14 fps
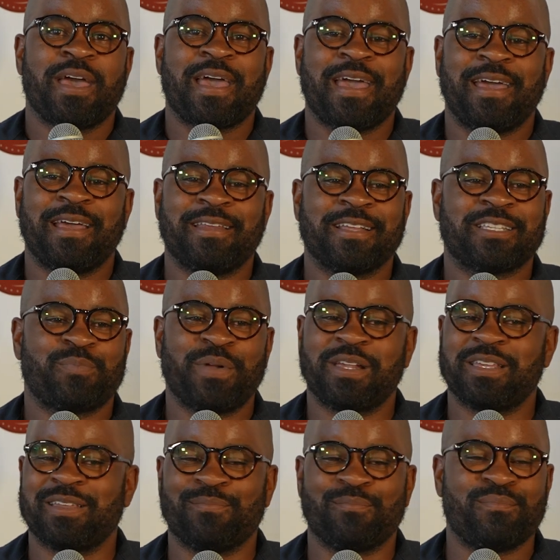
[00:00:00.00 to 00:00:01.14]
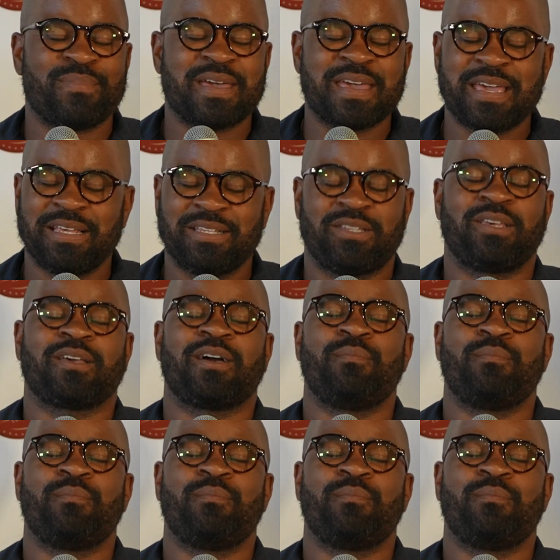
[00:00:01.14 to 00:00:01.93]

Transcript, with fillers: and it's been an amazing,